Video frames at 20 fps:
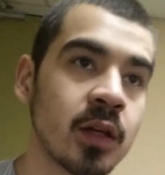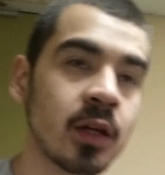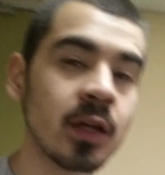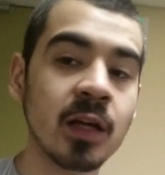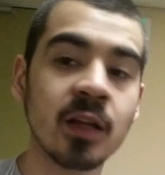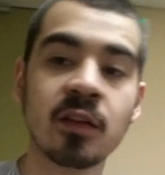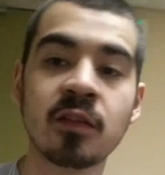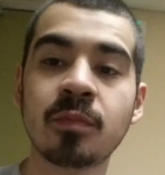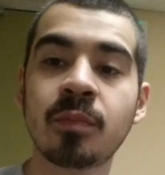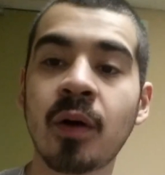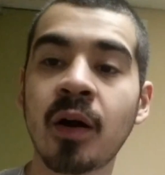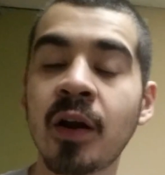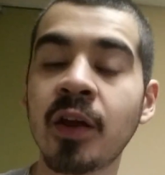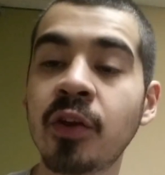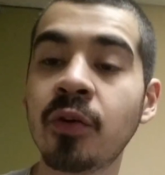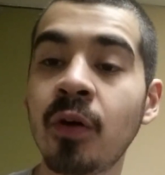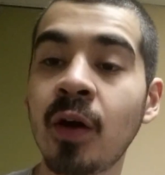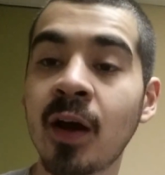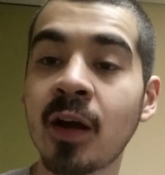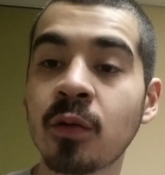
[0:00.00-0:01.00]
inspiring
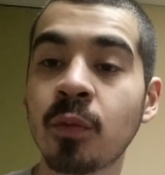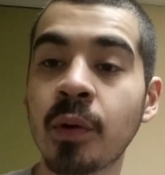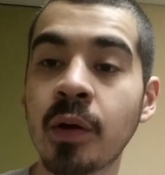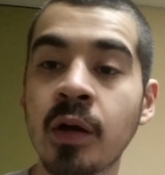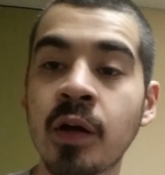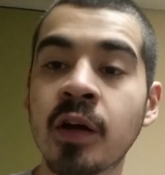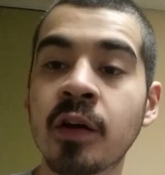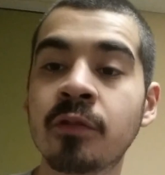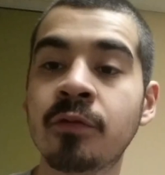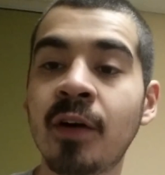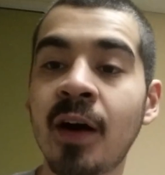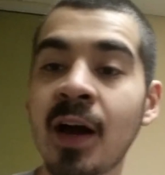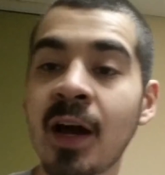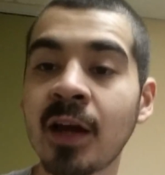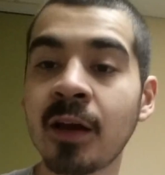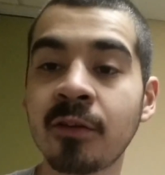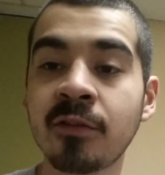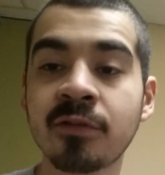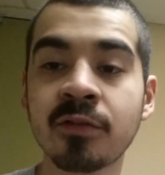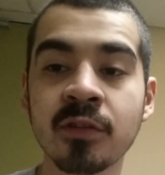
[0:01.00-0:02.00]
you guys with good
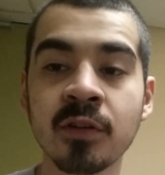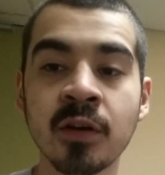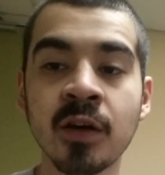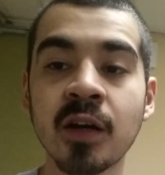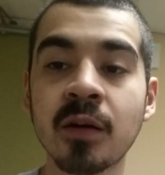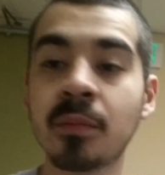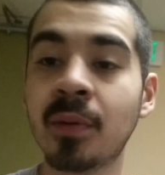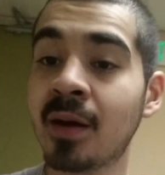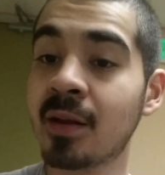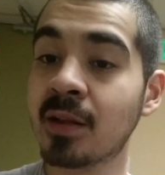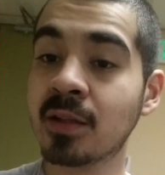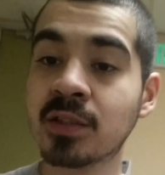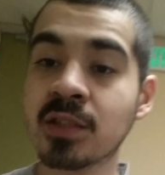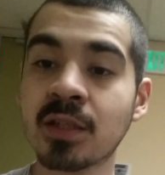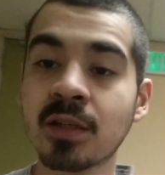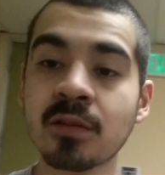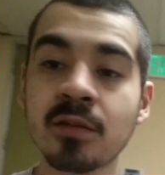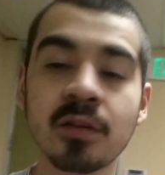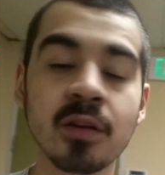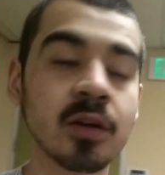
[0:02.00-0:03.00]
vibes, good
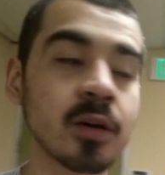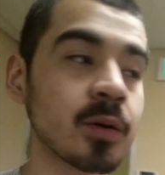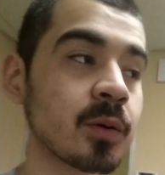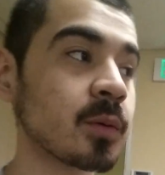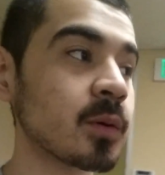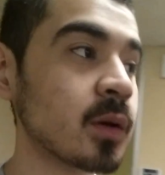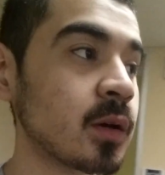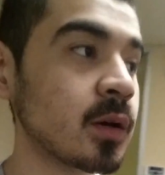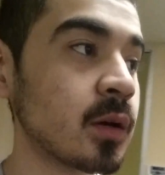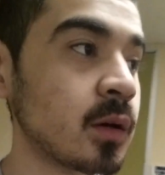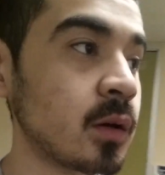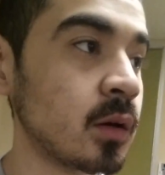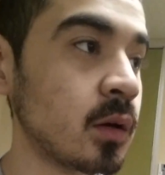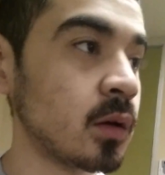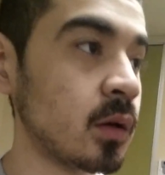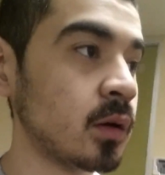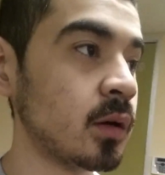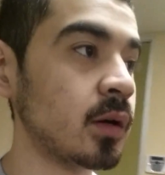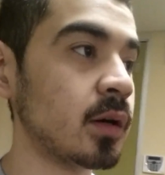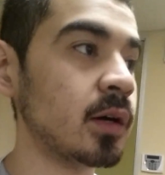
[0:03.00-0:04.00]
messages, you know,
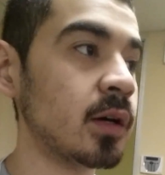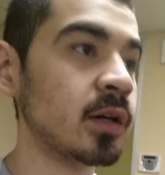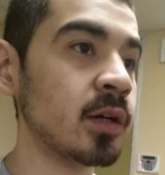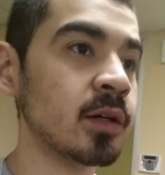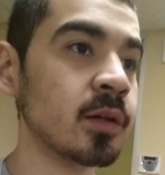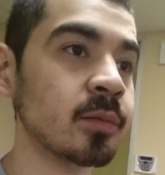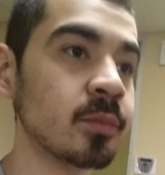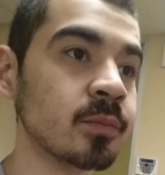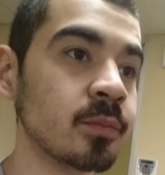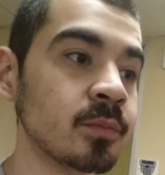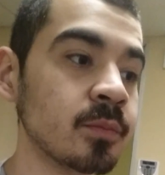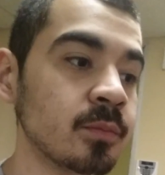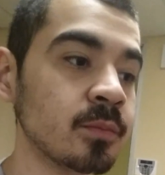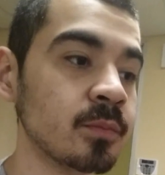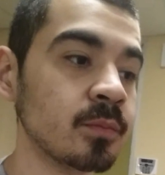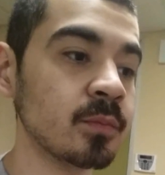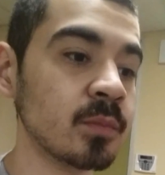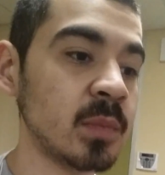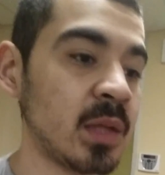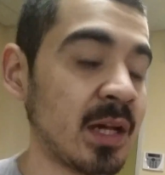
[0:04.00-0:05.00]

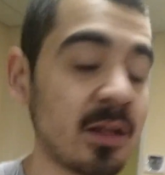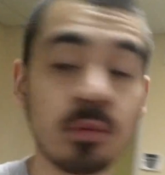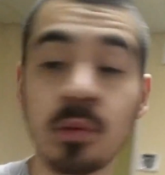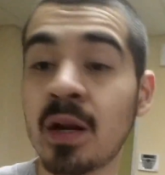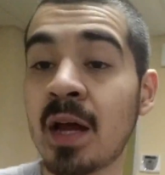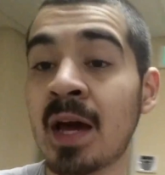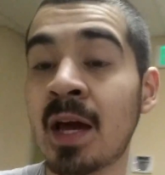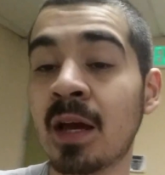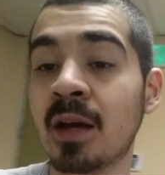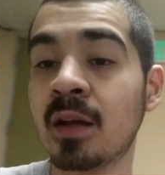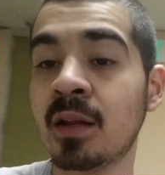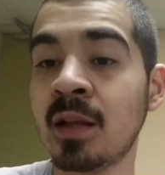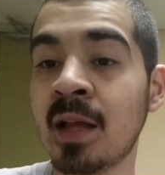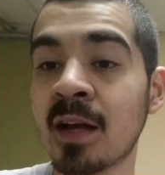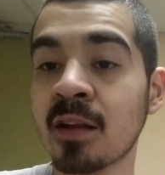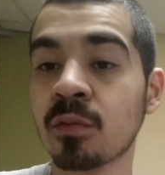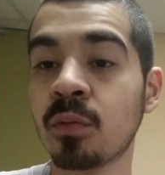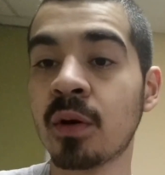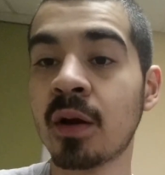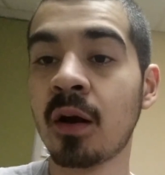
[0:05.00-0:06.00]
um, that's what I,
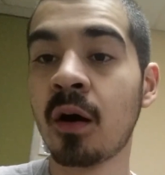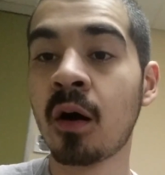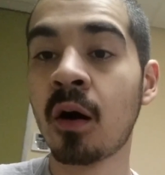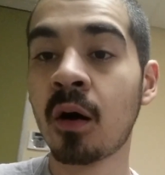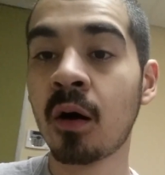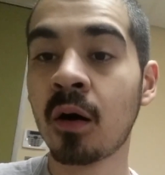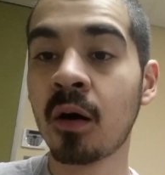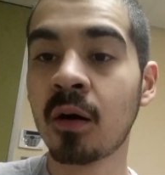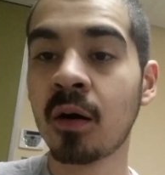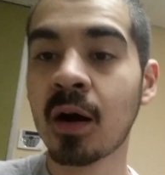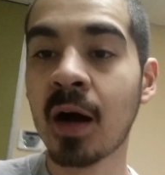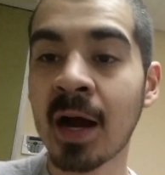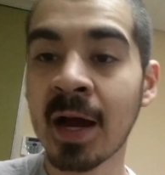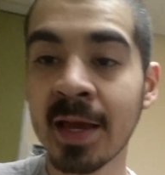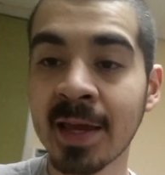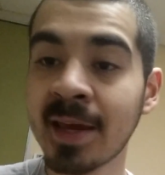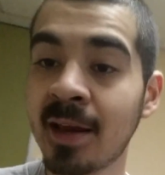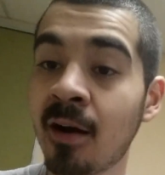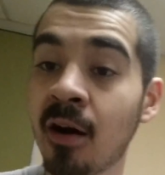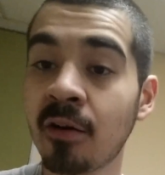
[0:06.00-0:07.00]
that's what all I
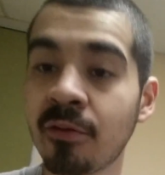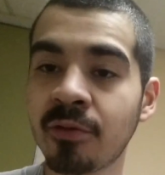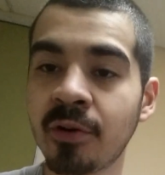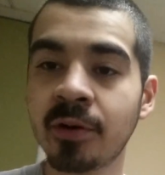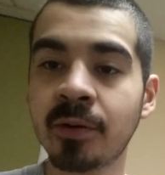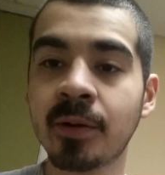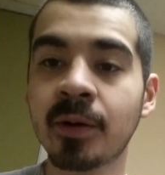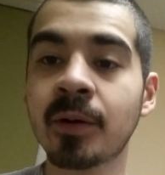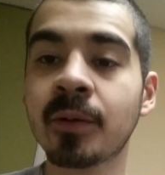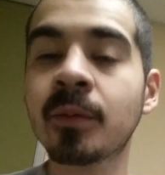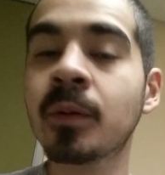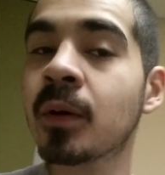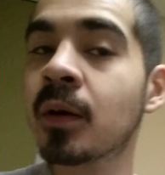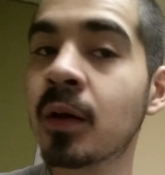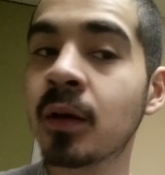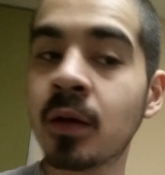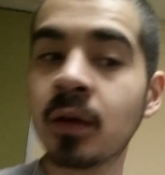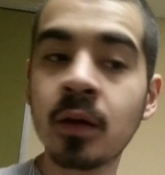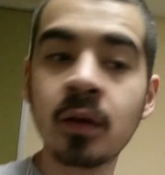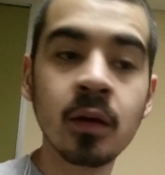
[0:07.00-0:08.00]
can offer, you know,
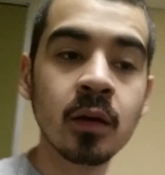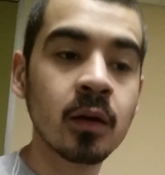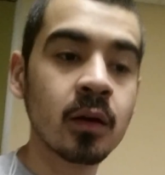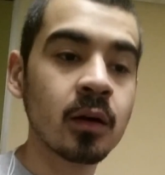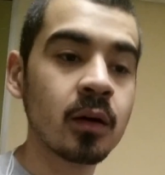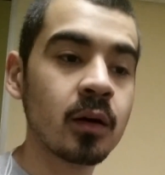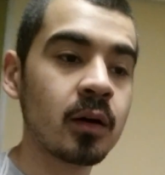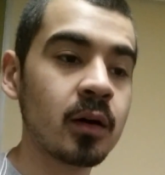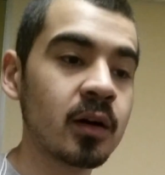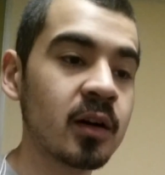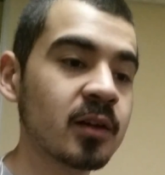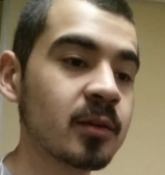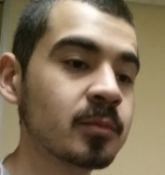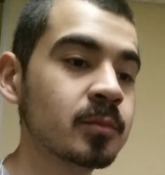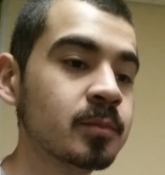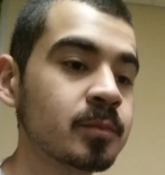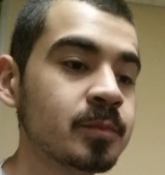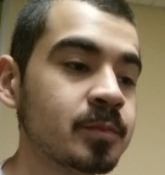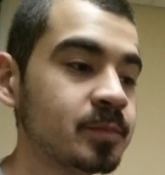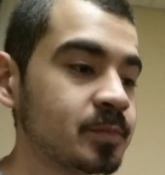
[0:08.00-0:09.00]

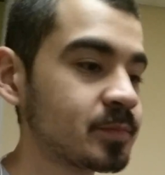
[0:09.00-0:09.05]
um,